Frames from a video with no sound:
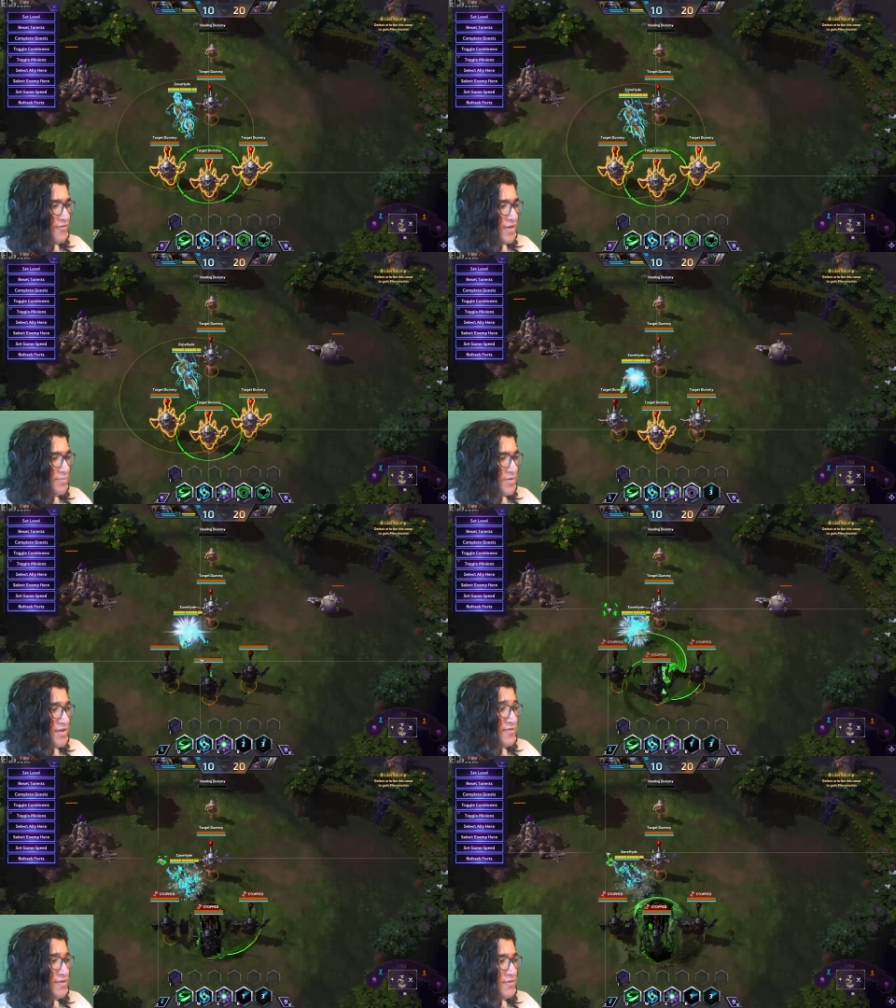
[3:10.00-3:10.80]
it can
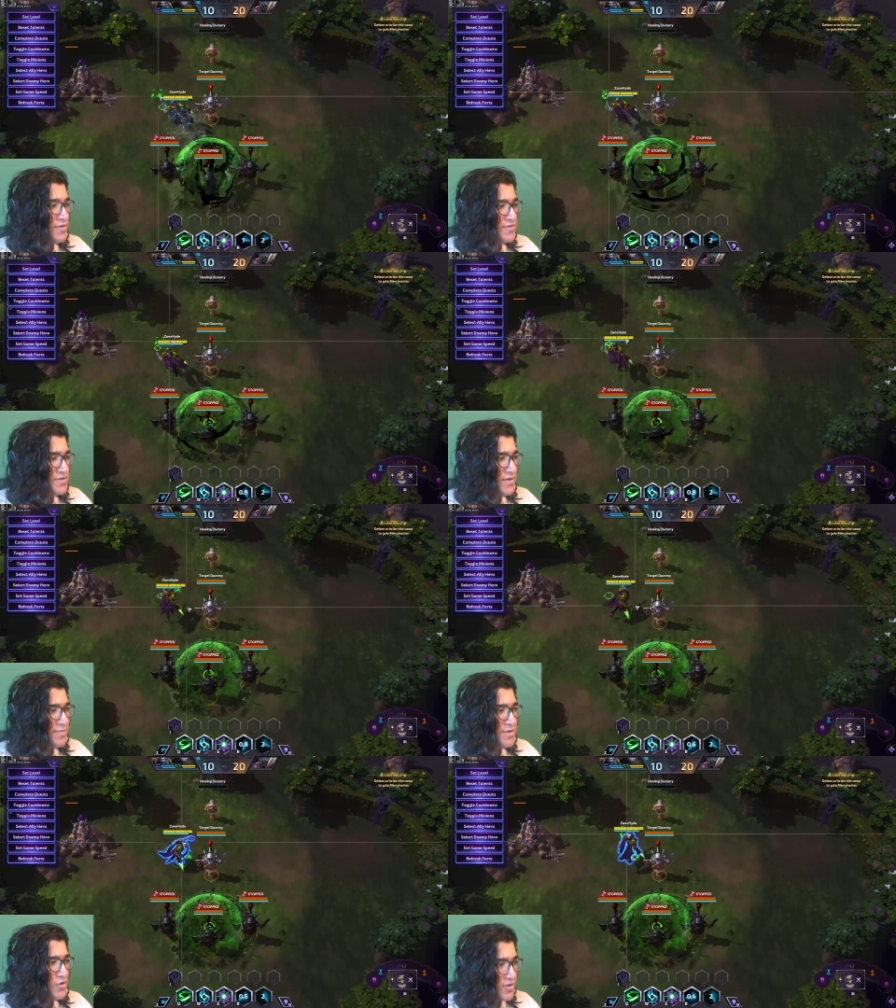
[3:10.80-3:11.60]
be used to
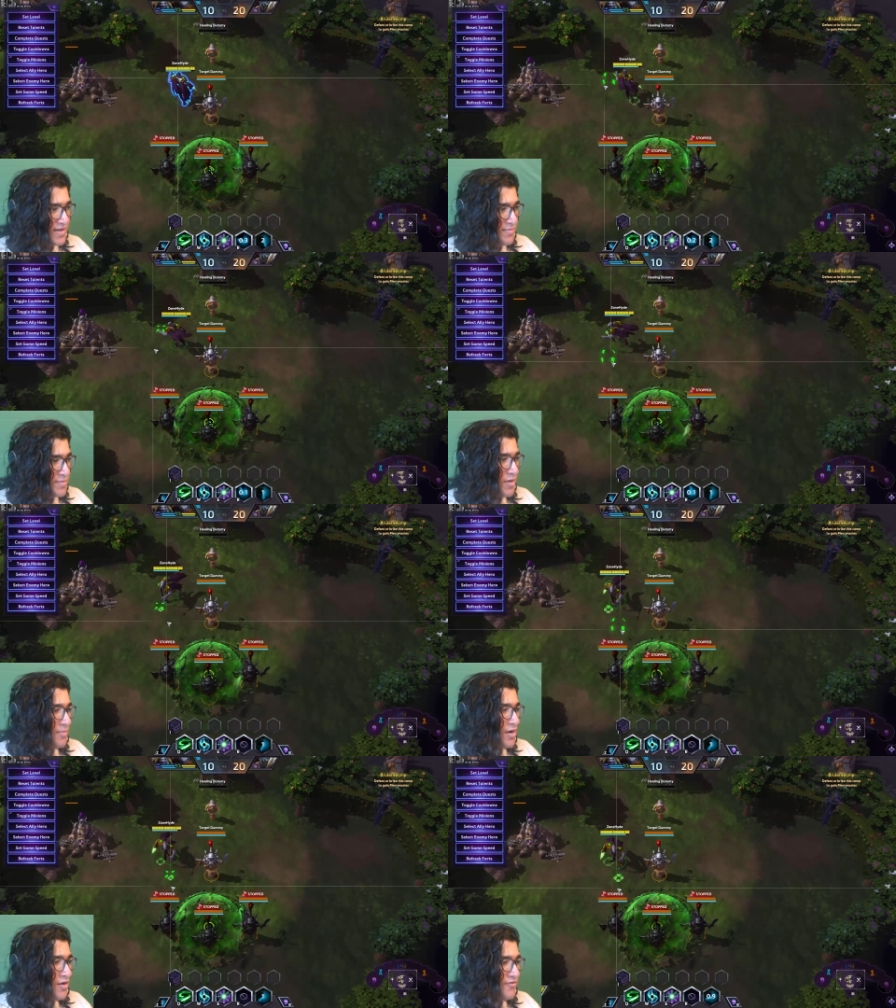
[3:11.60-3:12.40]
enable your team to
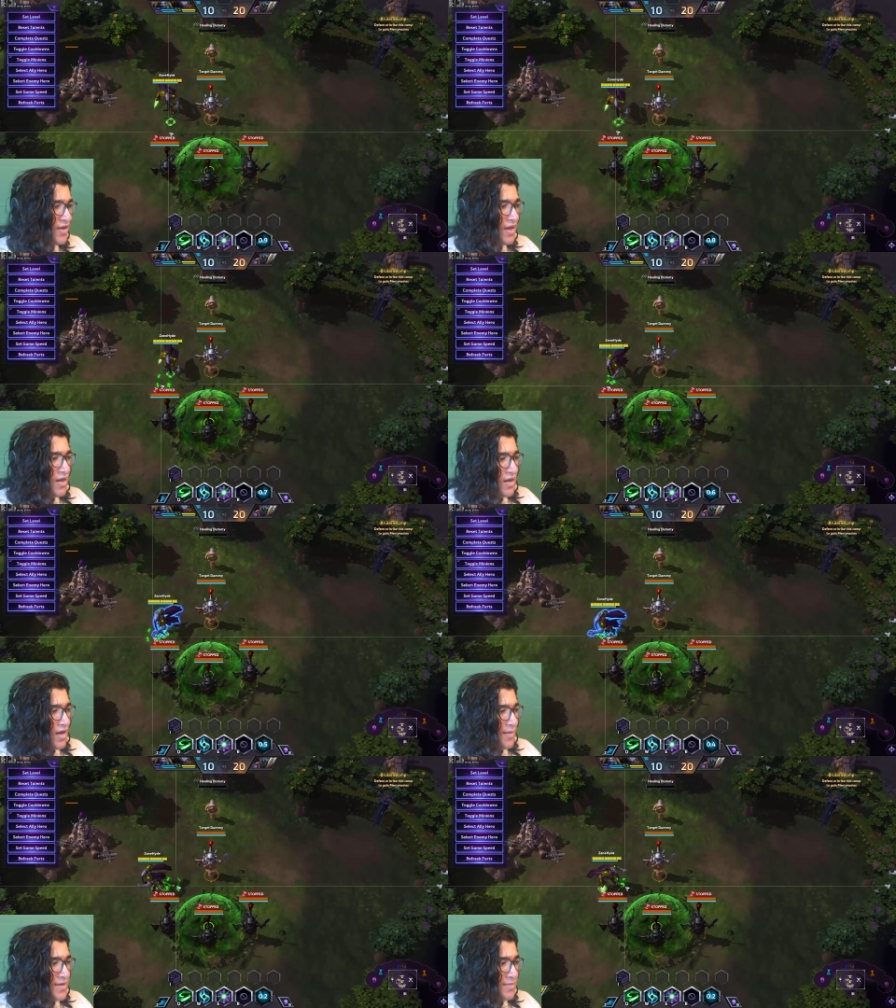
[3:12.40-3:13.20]
pop off.
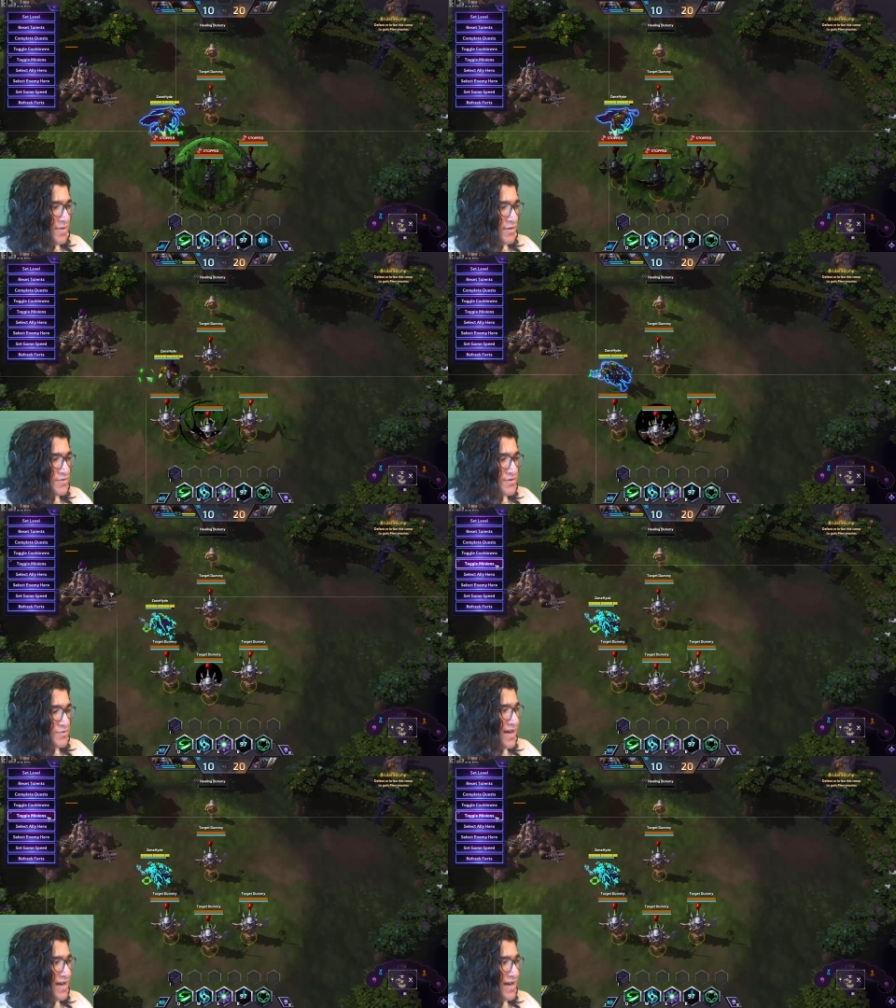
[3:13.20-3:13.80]
It can be used to